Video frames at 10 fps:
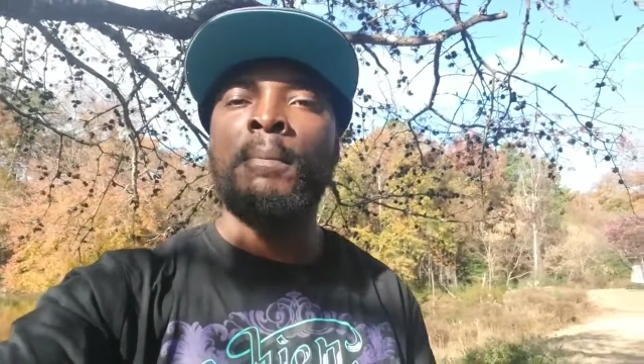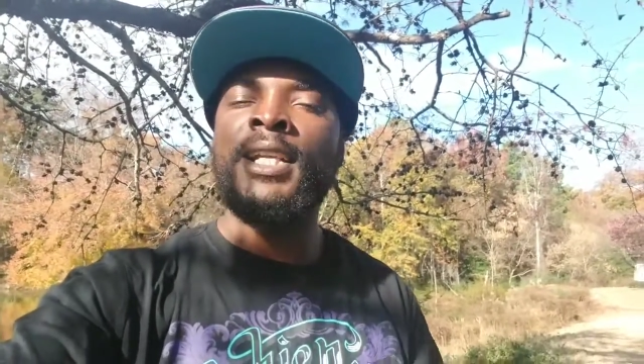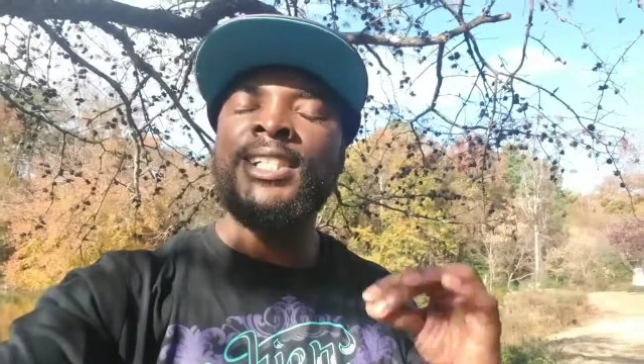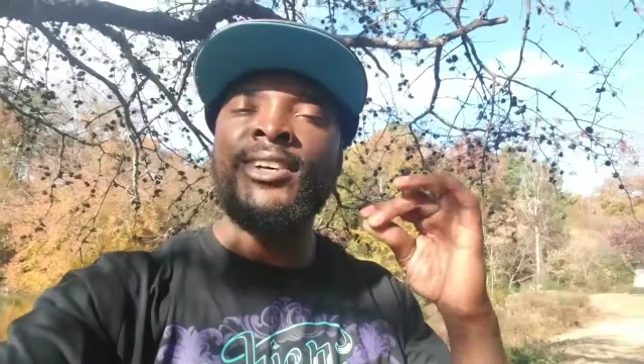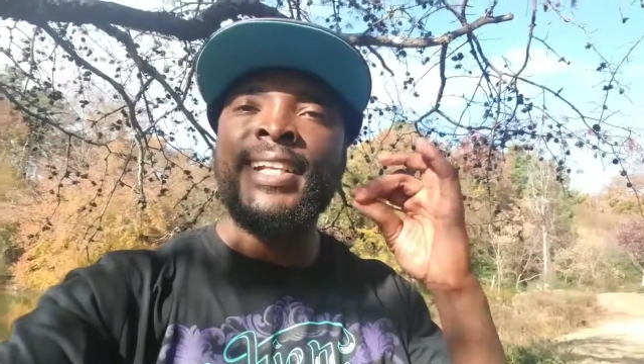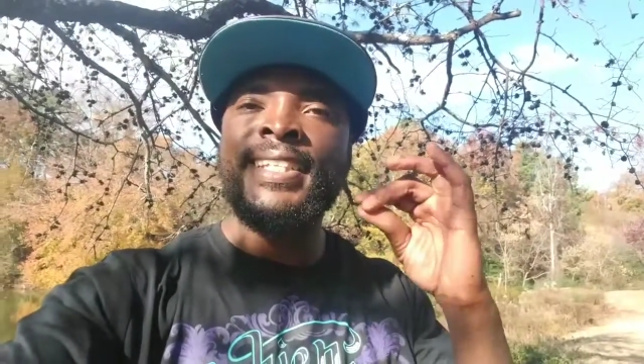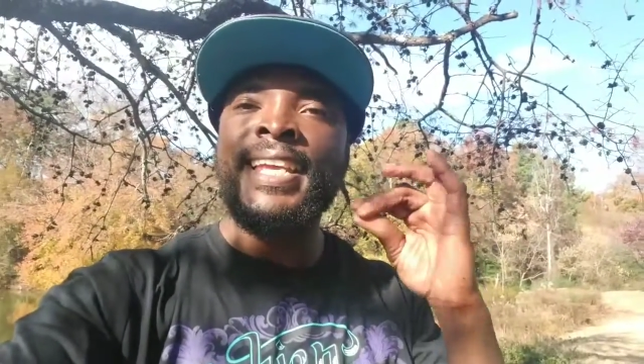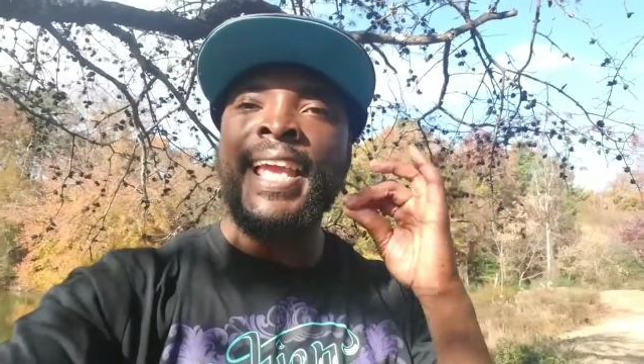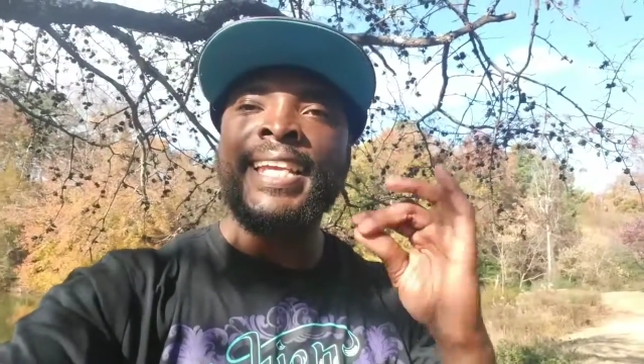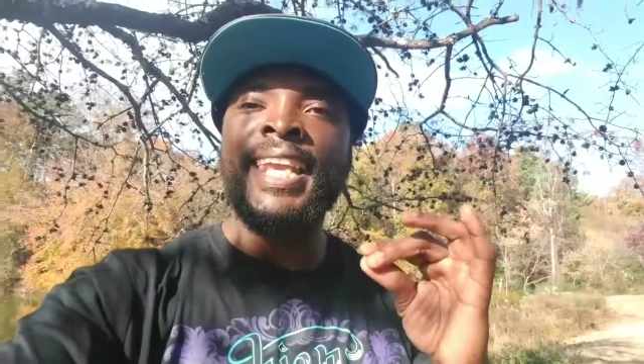But it's gonna
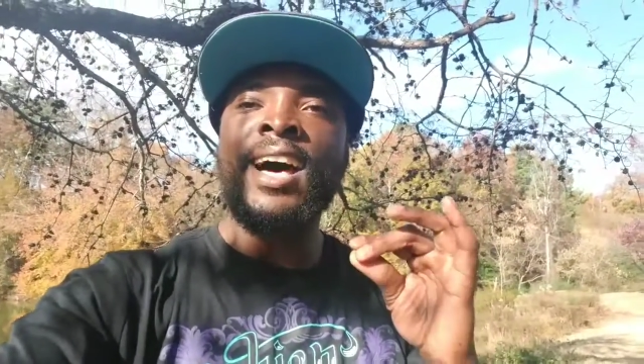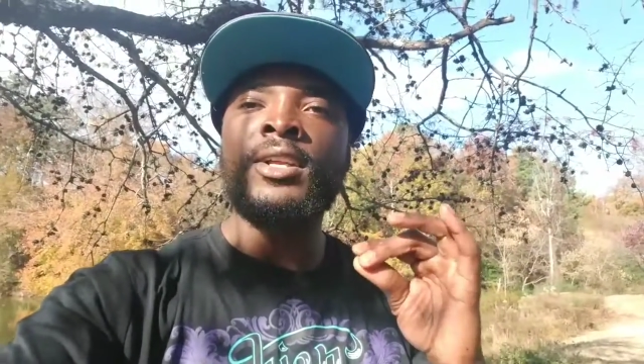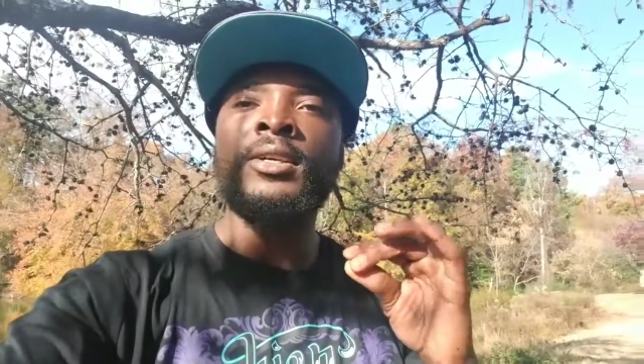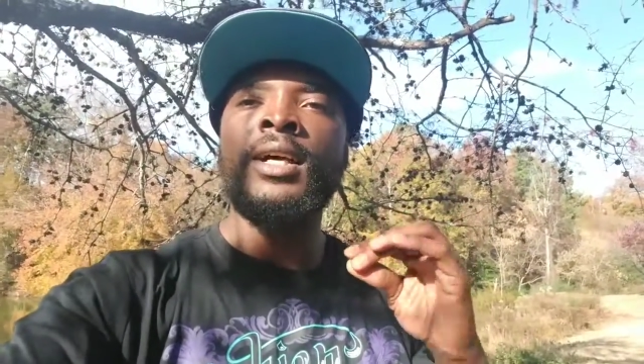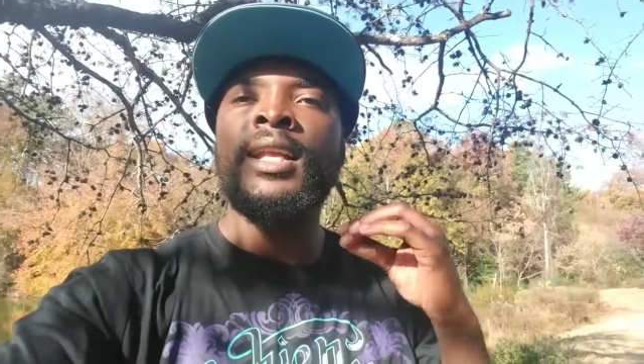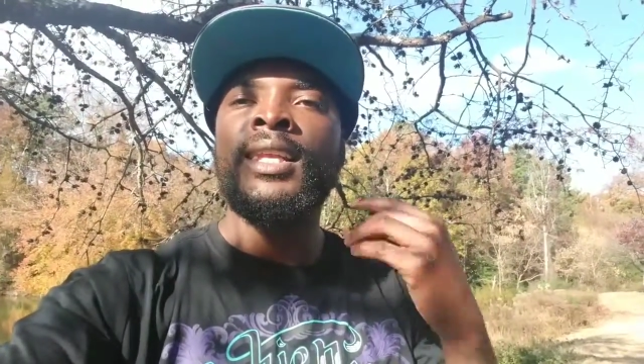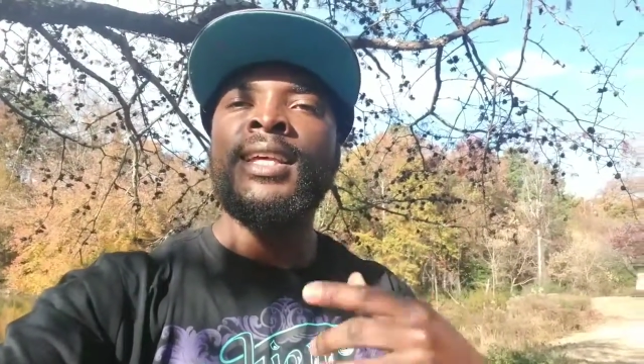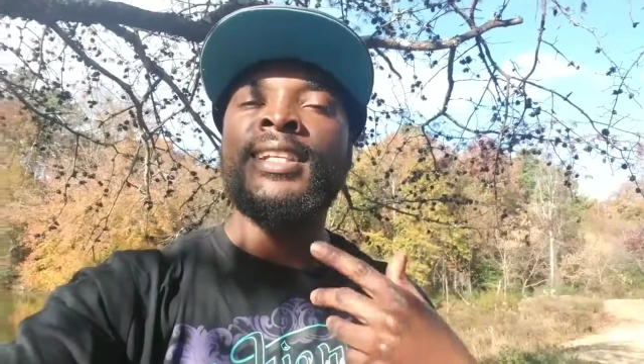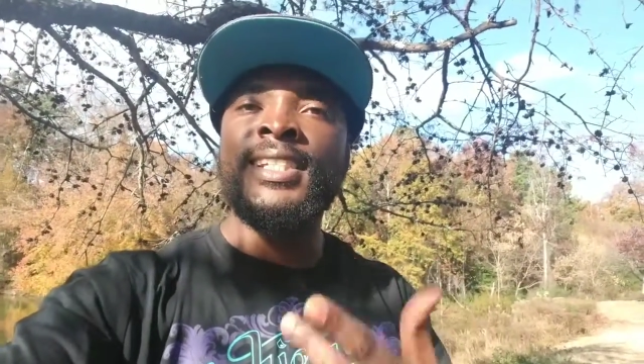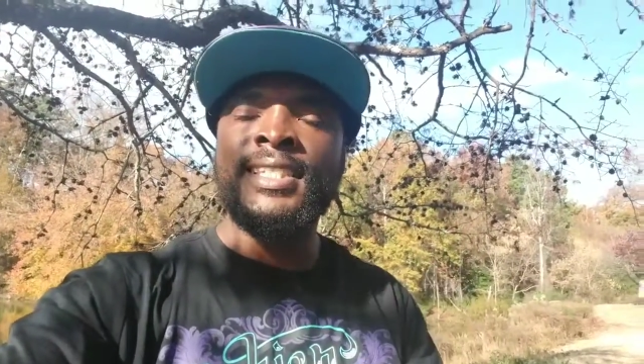take a lot of
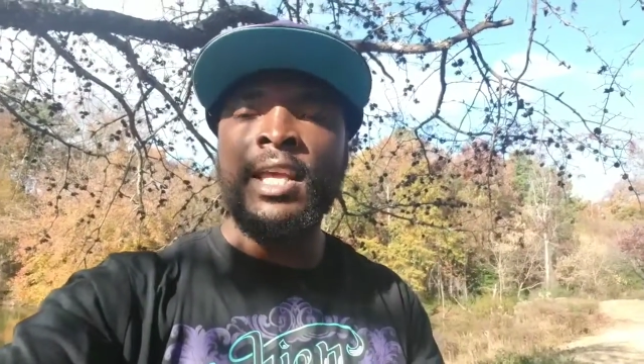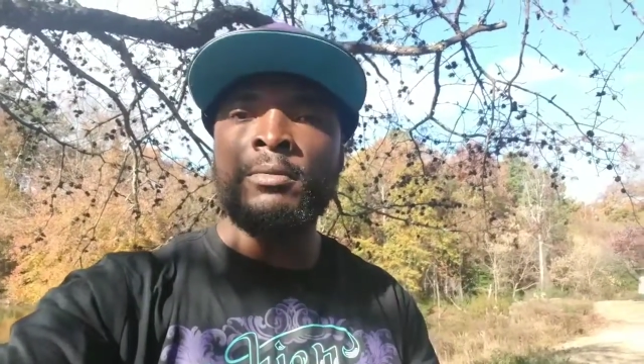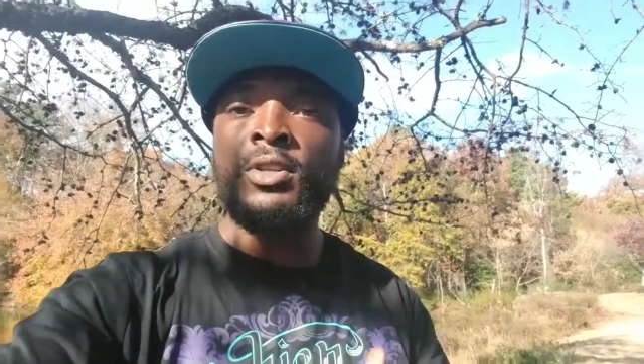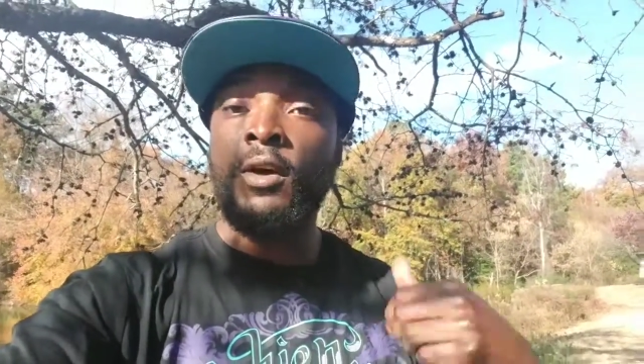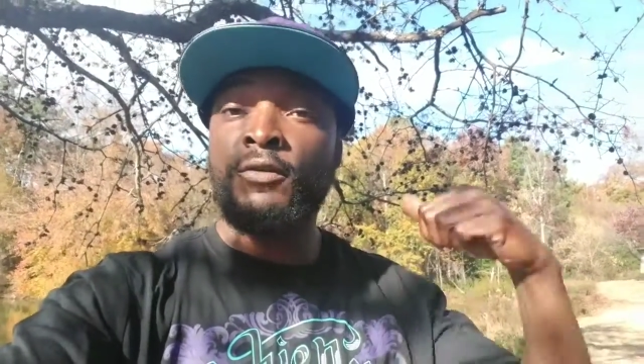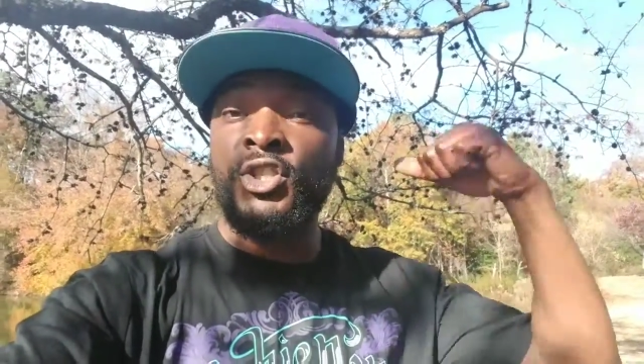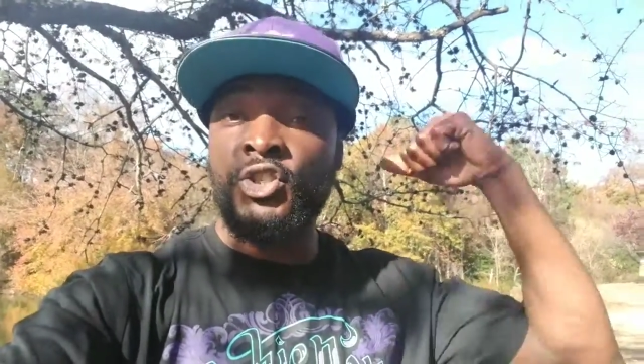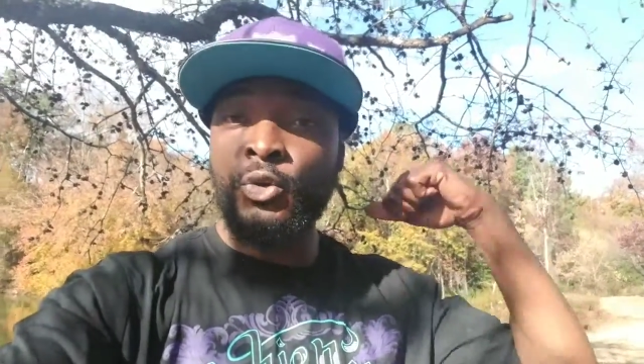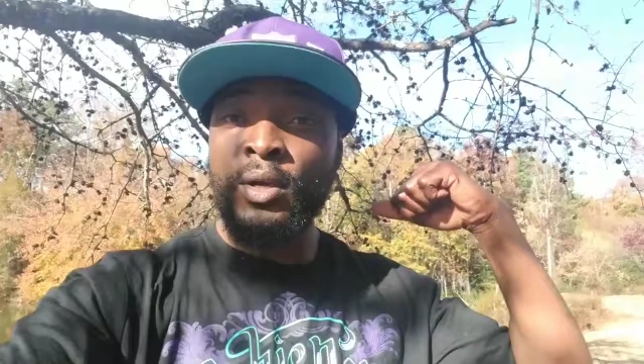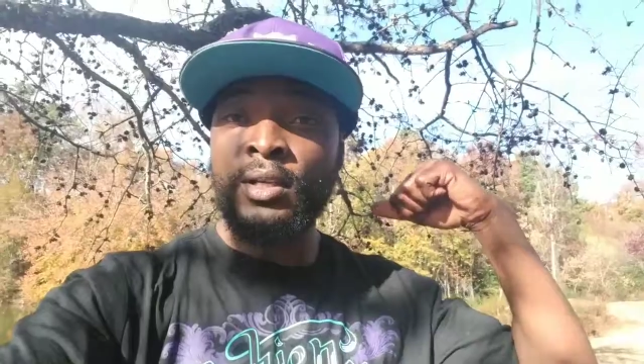little steps of
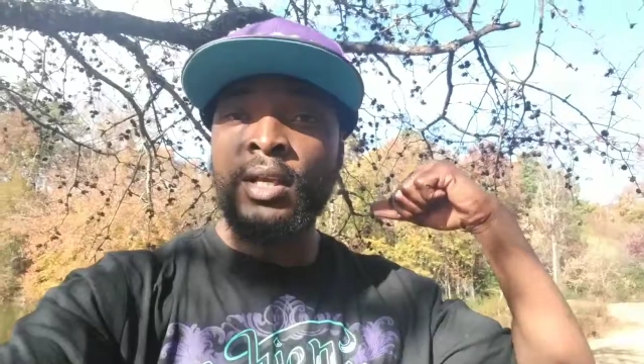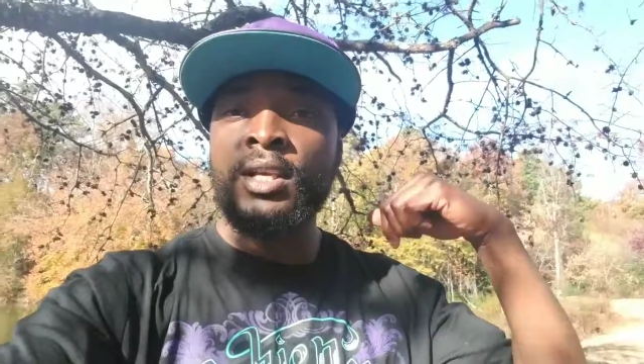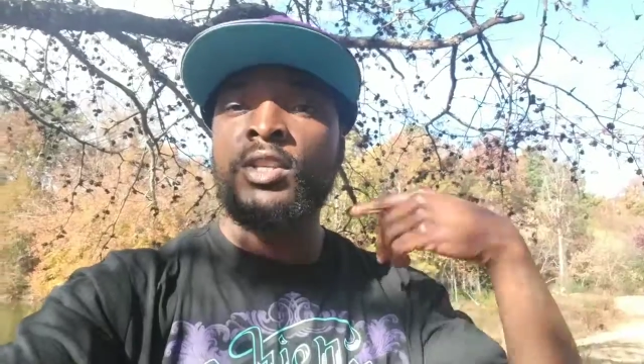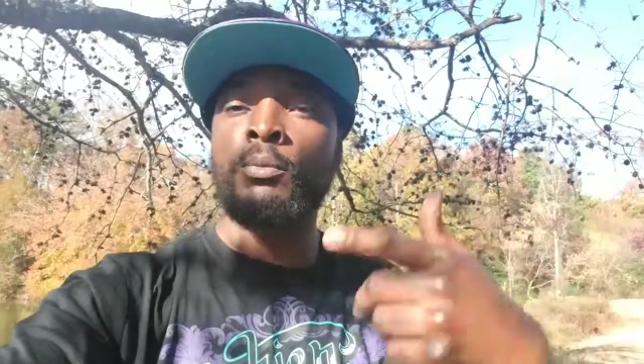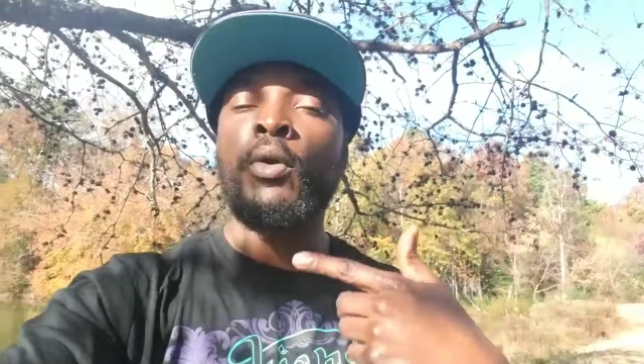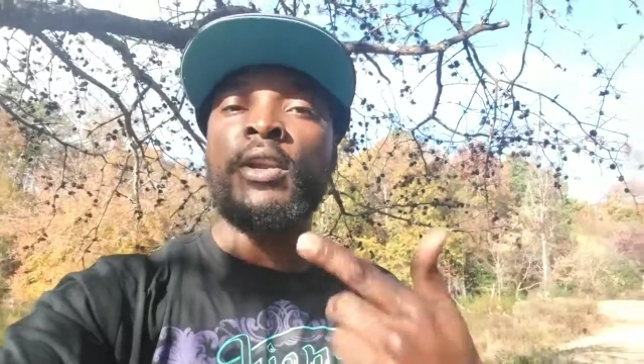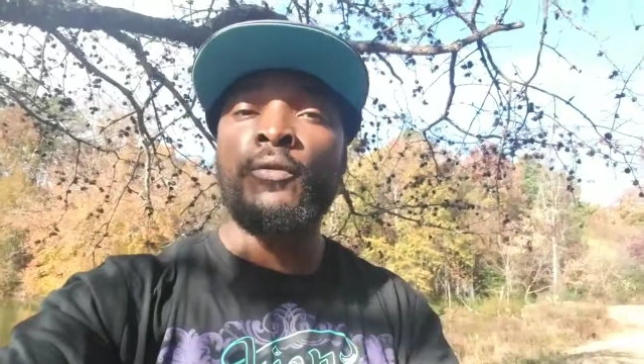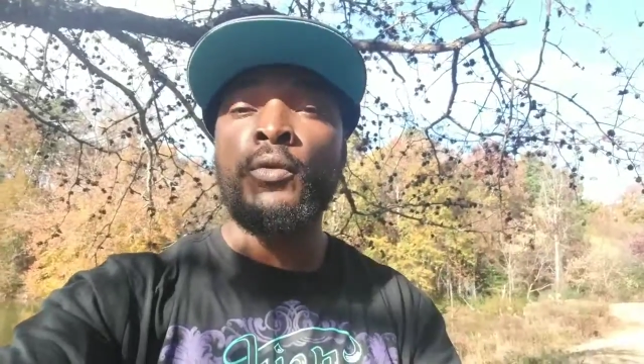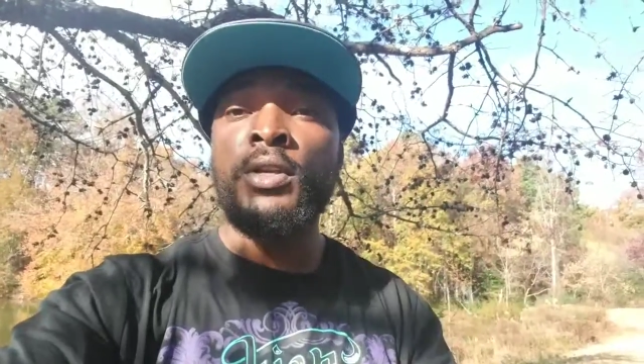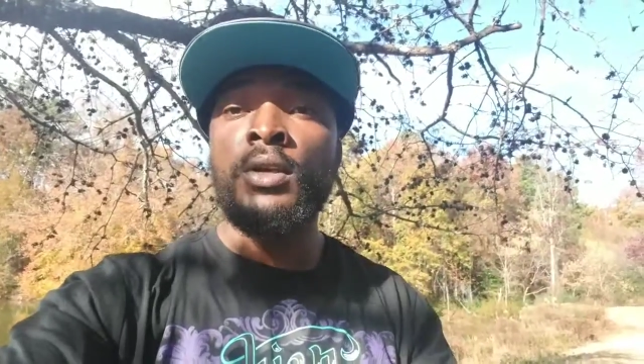strength to break
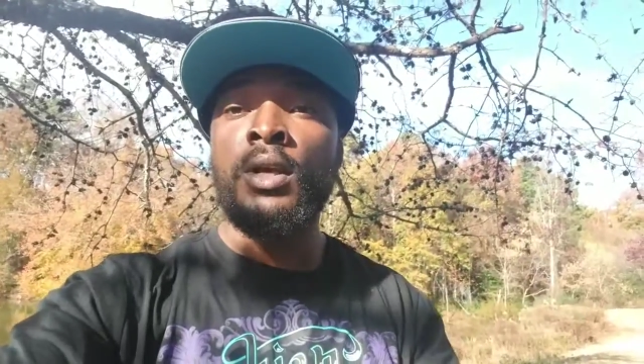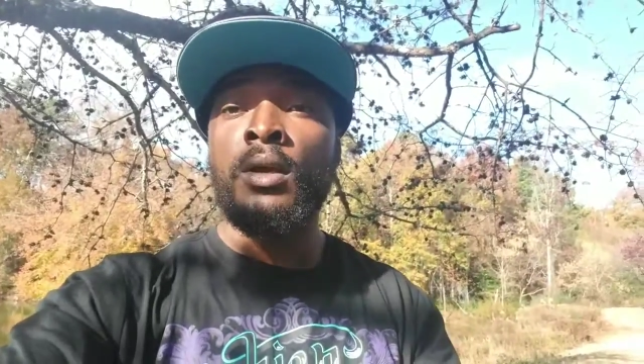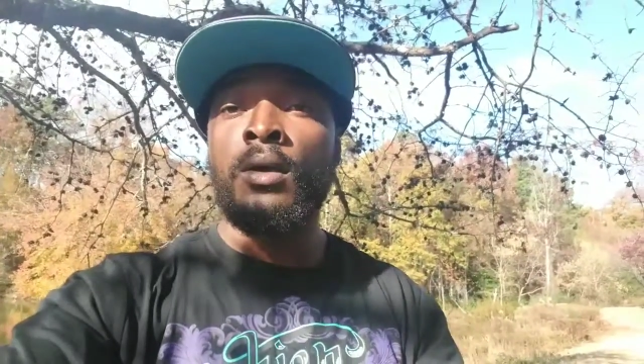free